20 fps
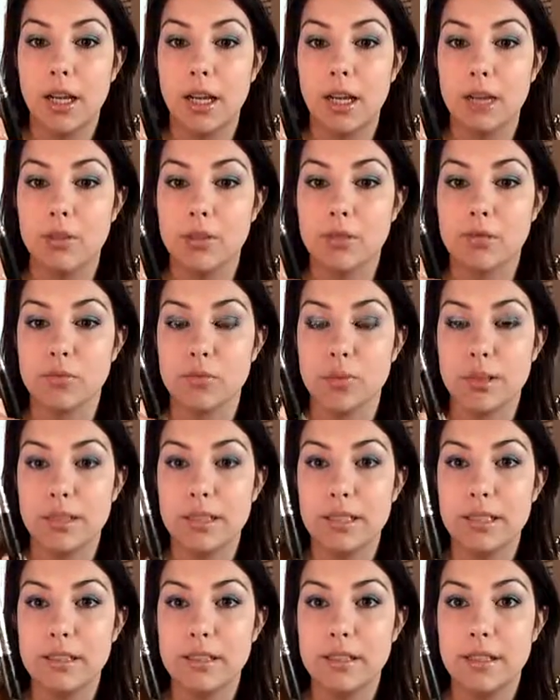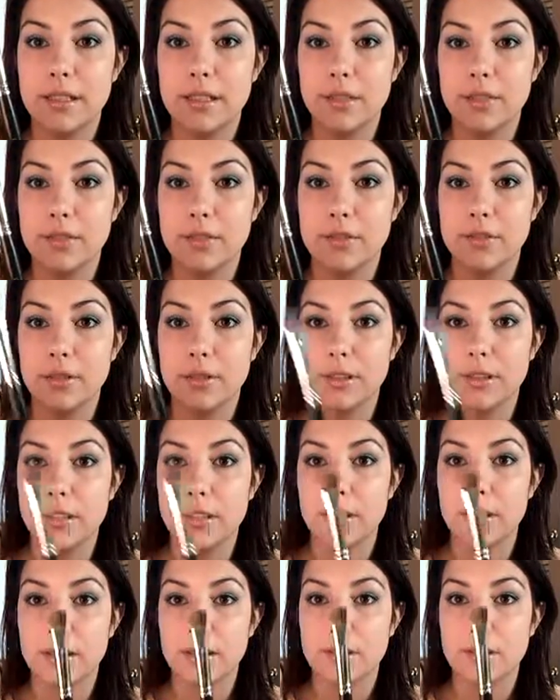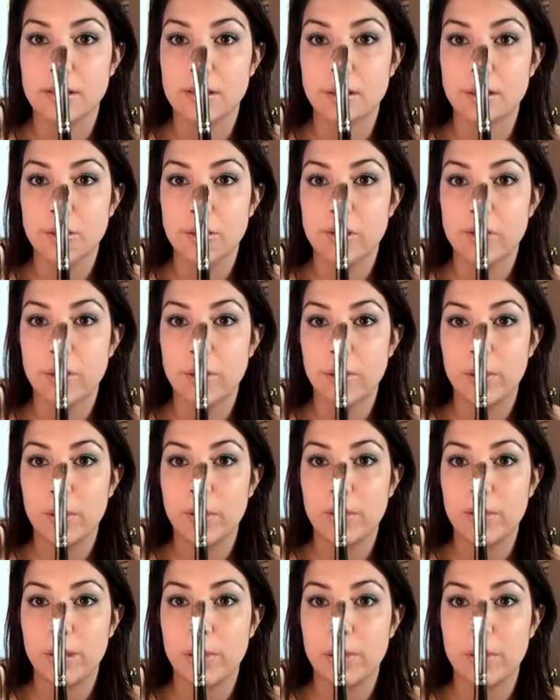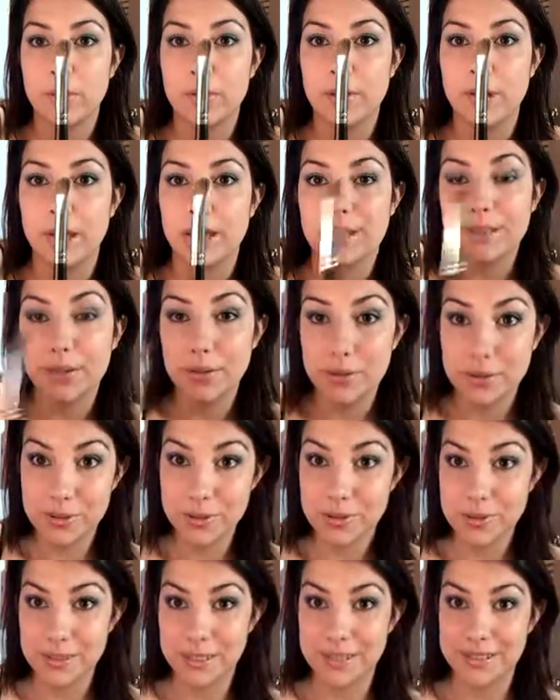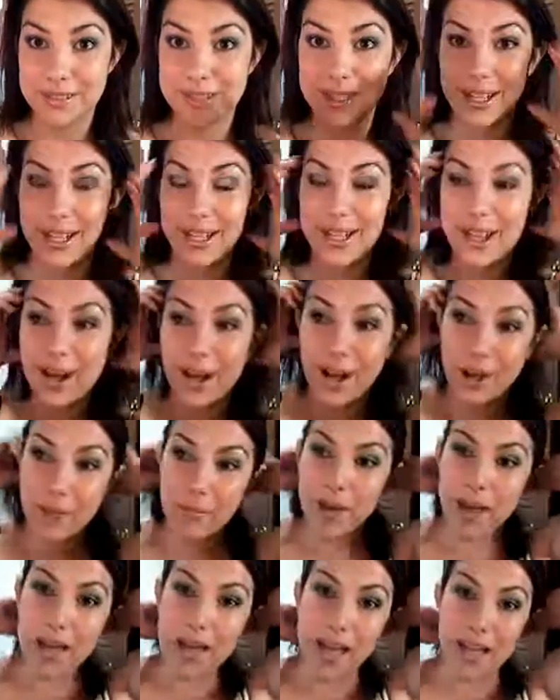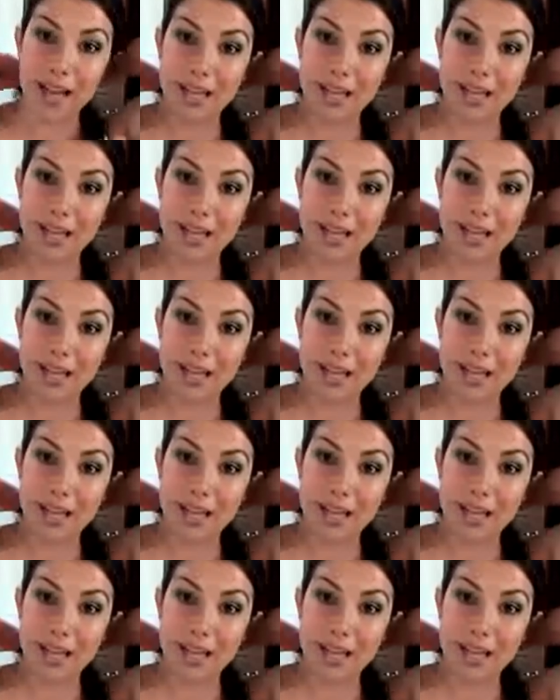It's really easy to use. You can get it on www.coastalscents.com,